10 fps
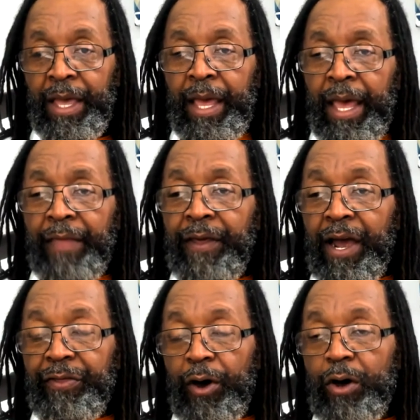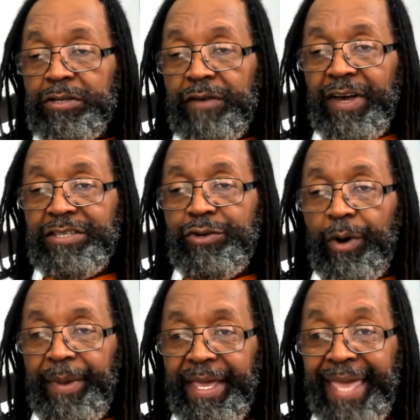And there are those of us who will
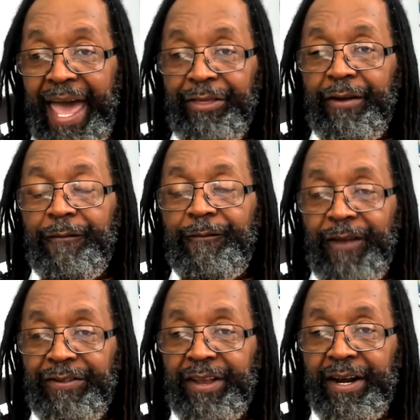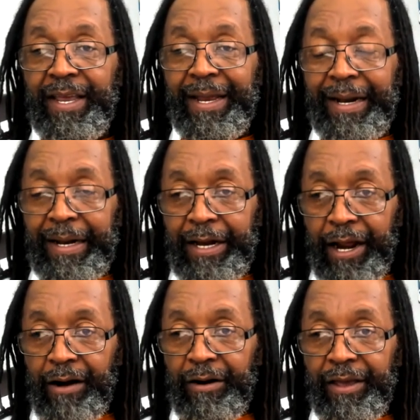be gathered physically,
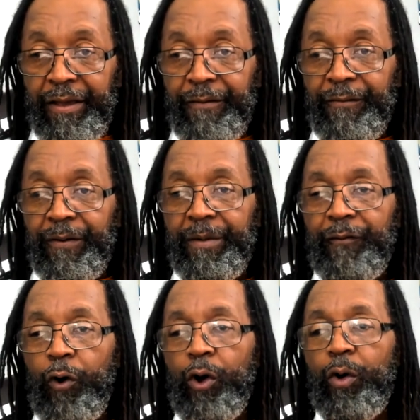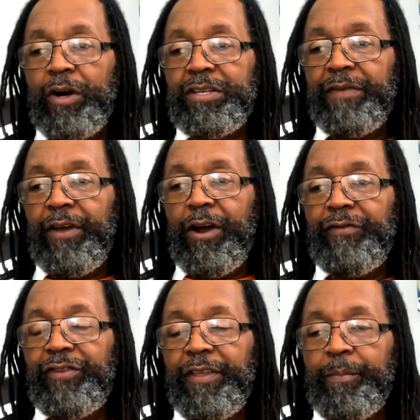literally, from the four corners of the earth
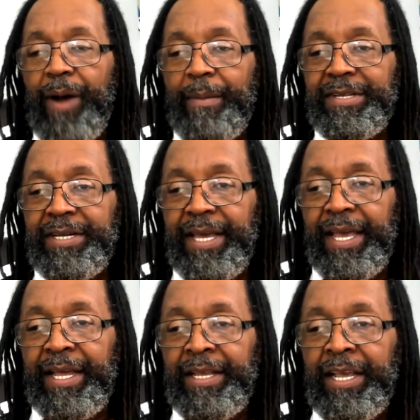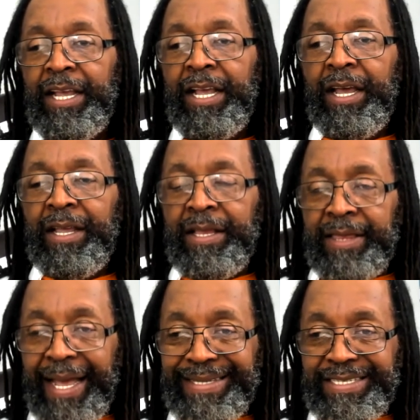to the promised land,
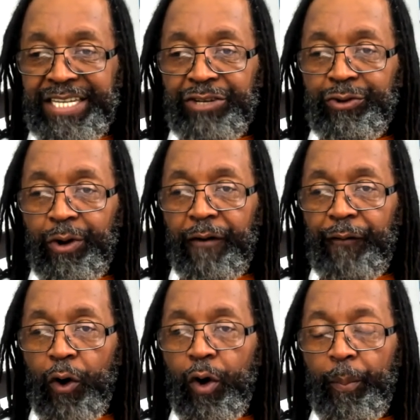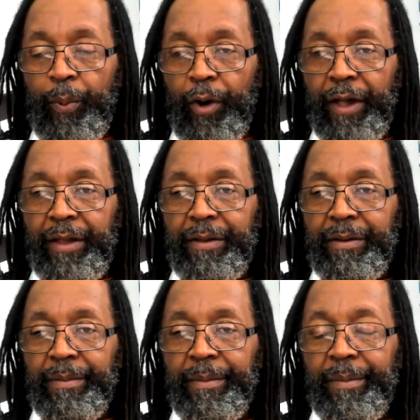that central and focal point
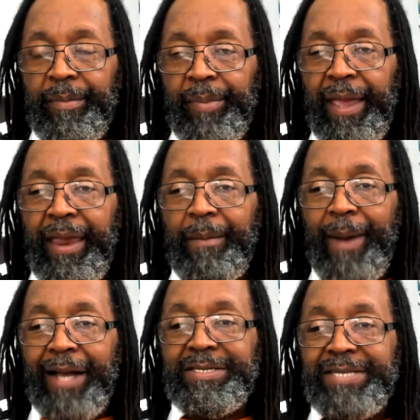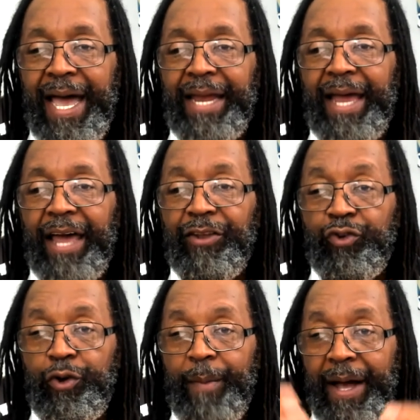being Mount Sinai, the
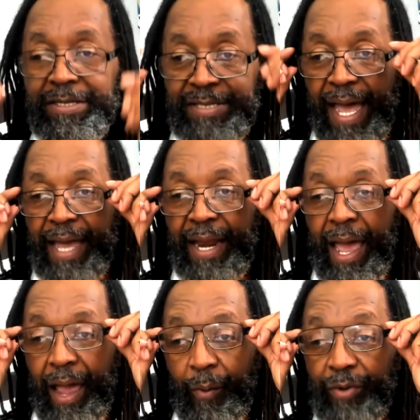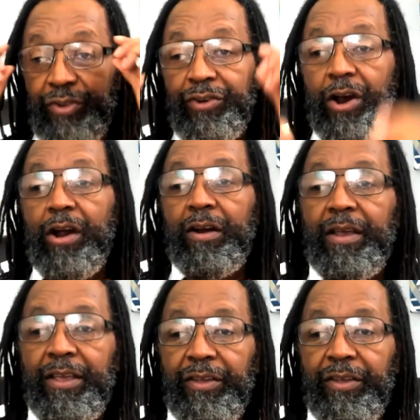true Mount Sinai, which is currently